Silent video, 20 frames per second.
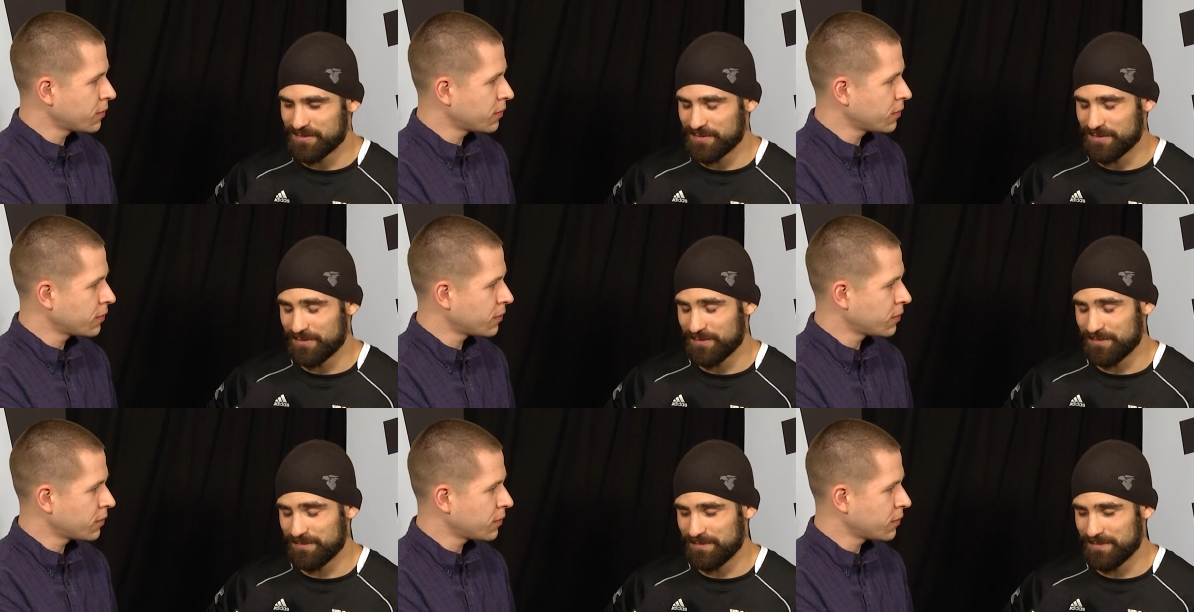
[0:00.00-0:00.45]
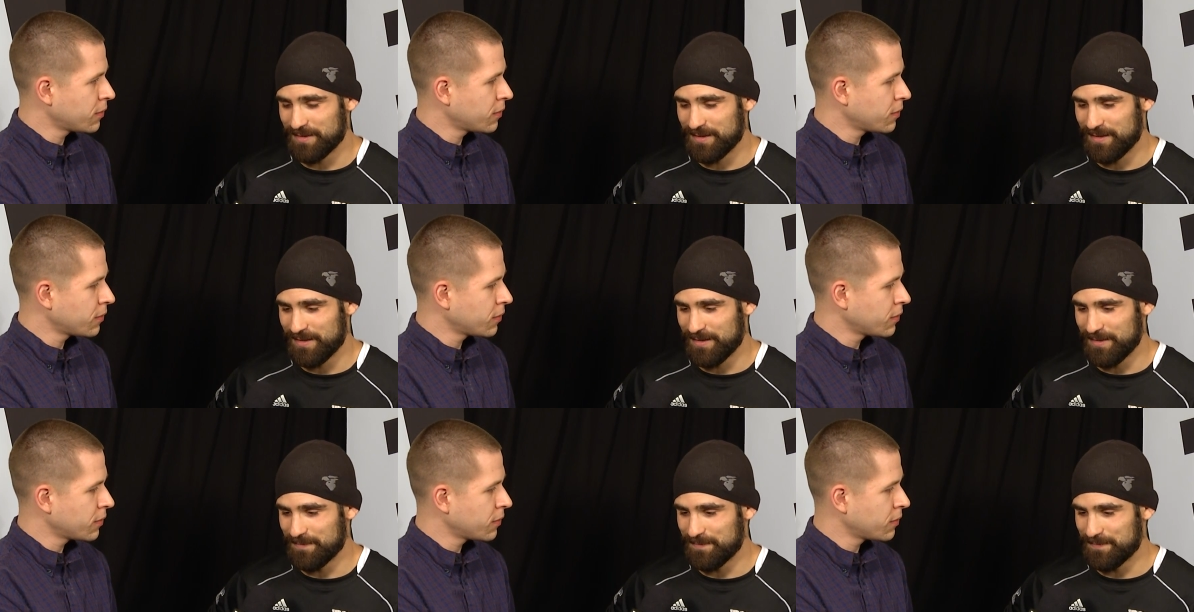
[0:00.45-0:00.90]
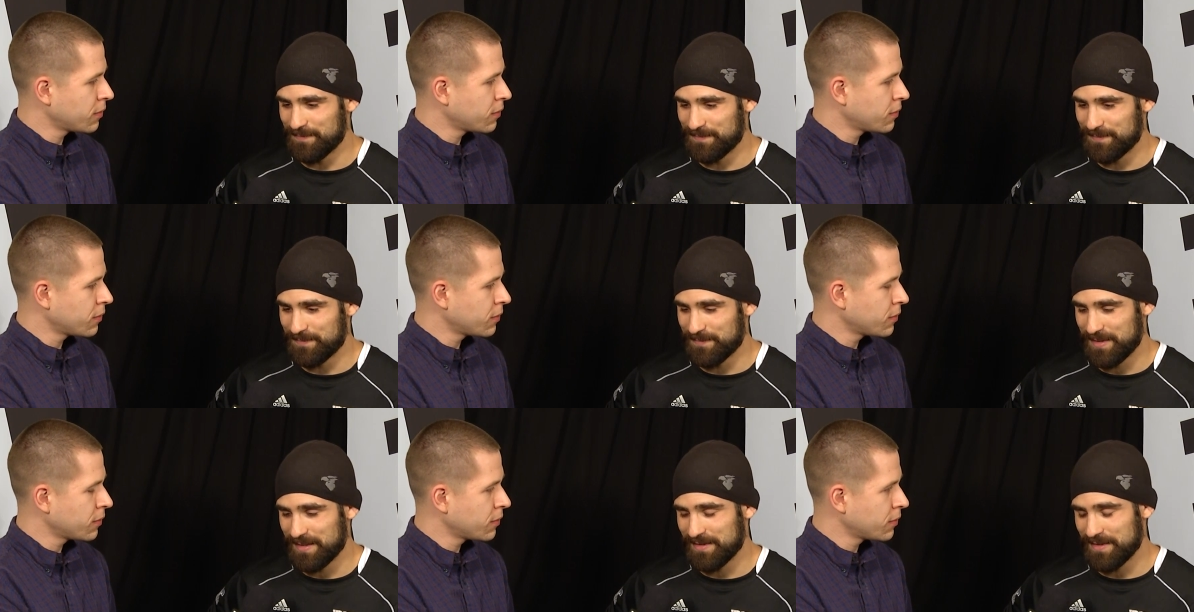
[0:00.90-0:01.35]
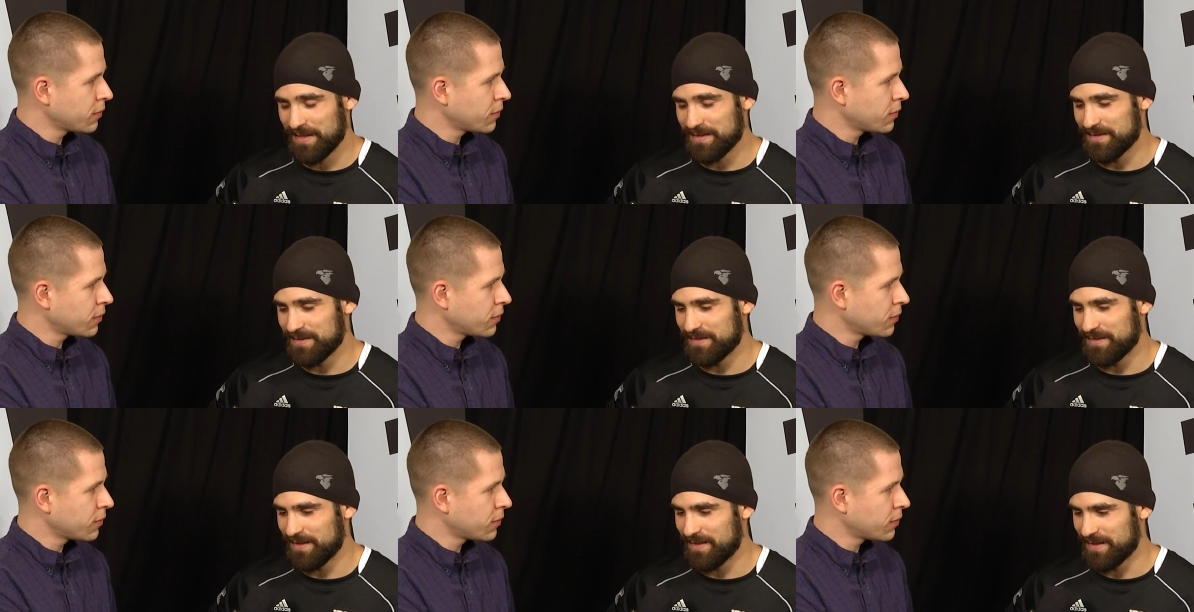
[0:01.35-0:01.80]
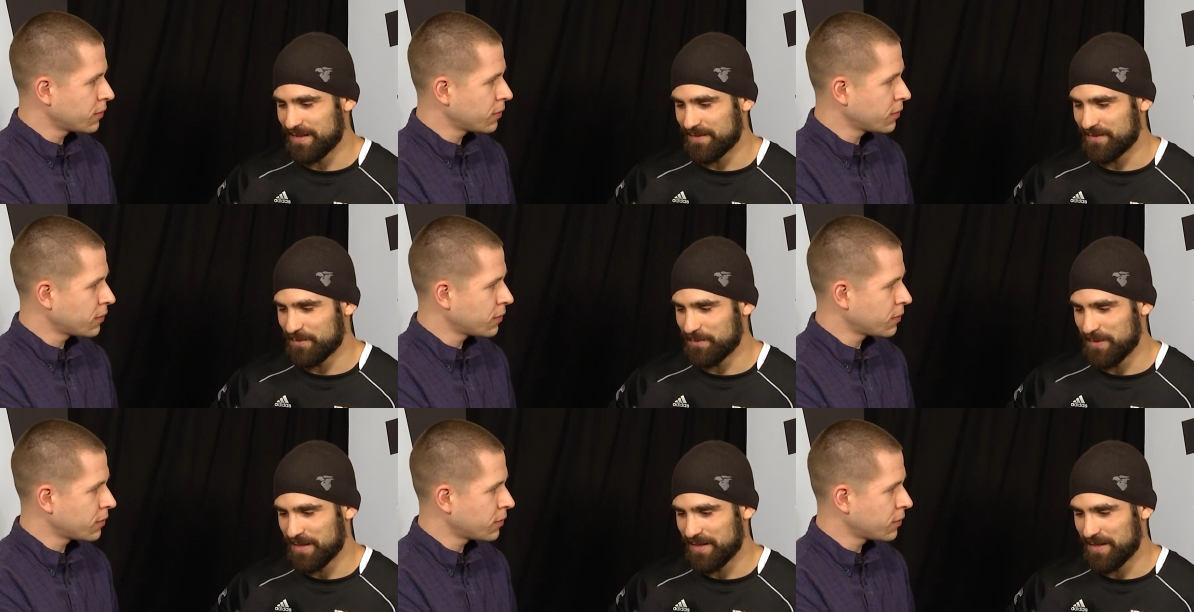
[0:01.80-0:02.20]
Speaker 1: so um, I, I did let it get to me.